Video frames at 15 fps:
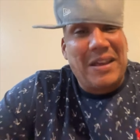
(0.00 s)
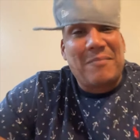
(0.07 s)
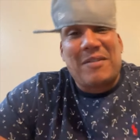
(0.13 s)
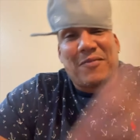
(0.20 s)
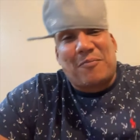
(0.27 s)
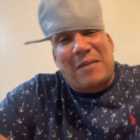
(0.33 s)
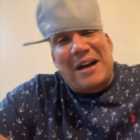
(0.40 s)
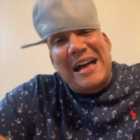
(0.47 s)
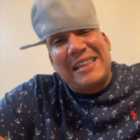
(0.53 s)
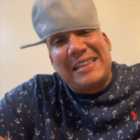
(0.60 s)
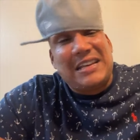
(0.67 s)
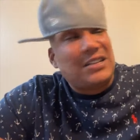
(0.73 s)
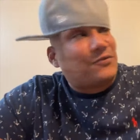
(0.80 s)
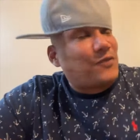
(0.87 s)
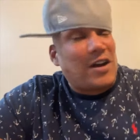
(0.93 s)
And
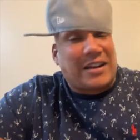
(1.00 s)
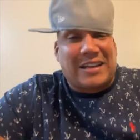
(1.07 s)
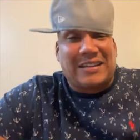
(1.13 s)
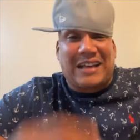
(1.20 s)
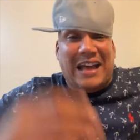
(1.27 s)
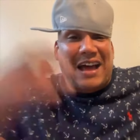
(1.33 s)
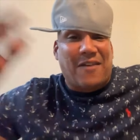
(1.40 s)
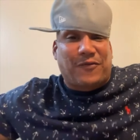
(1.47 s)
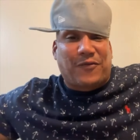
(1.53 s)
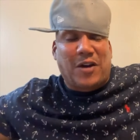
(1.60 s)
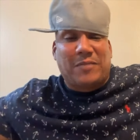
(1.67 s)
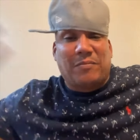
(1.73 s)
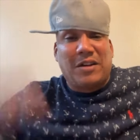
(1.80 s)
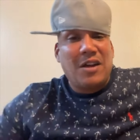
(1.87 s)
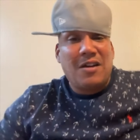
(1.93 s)
Molly is fucking to have
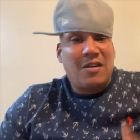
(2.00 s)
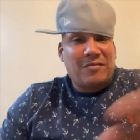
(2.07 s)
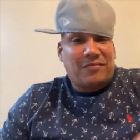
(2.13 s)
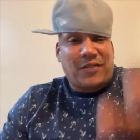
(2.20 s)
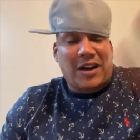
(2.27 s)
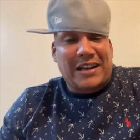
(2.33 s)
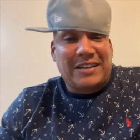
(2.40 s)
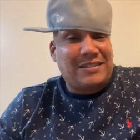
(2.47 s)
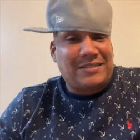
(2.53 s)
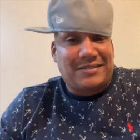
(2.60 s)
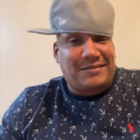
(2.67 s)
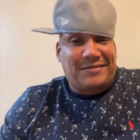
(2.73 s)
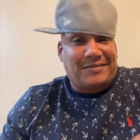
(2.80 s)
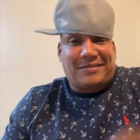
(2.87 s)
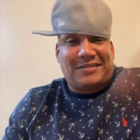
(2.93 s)
fun. Fucking,
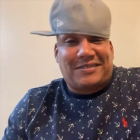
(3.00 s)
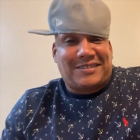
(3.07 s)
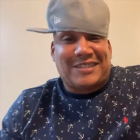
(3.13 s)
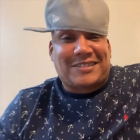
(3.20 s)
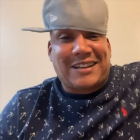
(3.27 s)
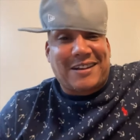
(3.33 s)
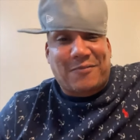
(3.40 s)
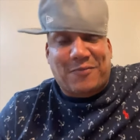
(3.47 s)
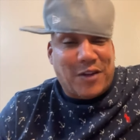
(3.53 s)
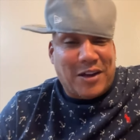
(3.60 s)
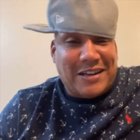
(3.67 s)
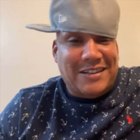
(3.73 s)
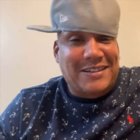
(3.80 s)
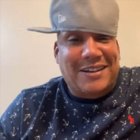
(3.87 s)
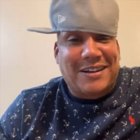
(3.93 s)
this nigga
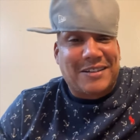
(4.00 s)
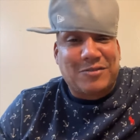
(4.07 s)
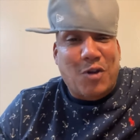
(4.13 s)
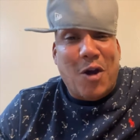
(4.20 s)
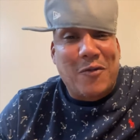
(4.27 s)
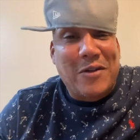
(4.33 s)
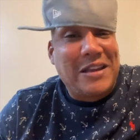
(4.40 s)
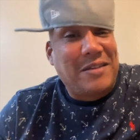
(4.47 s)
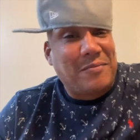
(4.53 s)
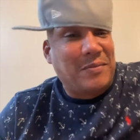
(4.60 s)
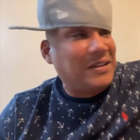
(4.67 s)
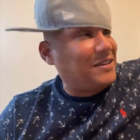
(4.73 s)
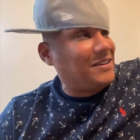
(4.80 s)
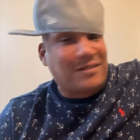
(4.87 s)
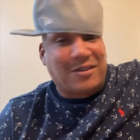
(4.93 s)
fucking uh, Nori
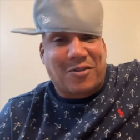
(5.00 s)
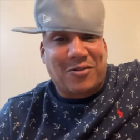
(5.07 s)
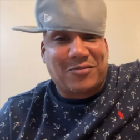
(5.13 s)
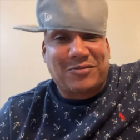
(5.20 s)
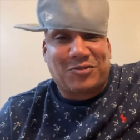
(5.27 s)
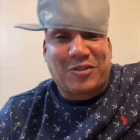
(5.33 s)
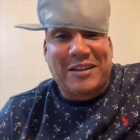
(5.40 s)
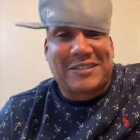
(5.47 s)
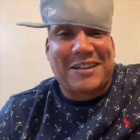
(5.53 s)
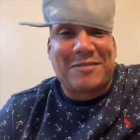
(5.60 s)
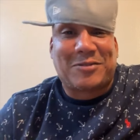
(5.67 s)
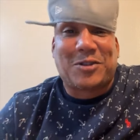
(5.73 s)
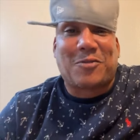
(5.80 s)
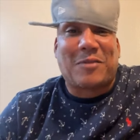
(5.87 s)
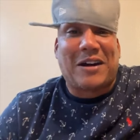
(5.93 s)
be on Drink
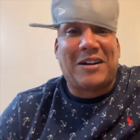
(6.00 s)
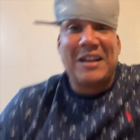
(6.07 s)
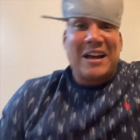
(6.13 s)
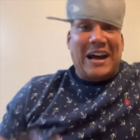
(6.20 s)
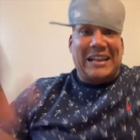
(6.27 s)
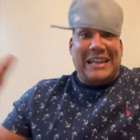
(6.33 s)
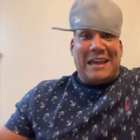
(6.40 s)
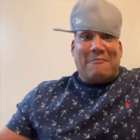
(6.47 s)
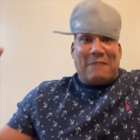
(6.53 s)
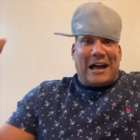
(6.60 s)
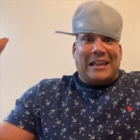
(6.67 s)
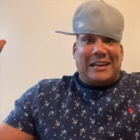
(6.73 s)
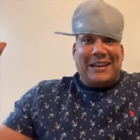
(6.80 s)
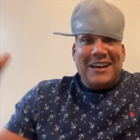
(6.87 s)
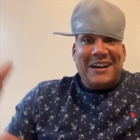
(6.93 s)
Jam talking about, I like
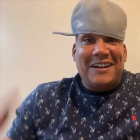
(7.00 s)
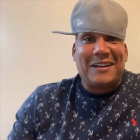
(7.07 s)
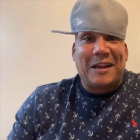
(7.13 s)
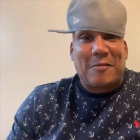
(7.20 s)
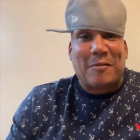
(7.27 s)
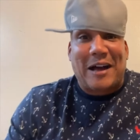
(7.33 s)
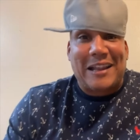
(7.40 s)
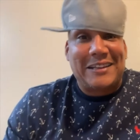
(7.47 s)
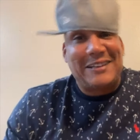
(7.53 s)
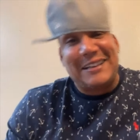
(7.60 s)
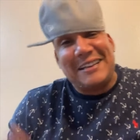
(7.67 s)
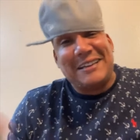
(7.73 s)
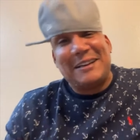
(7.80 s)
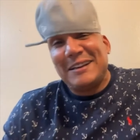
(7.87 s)
Molly, I like Molly.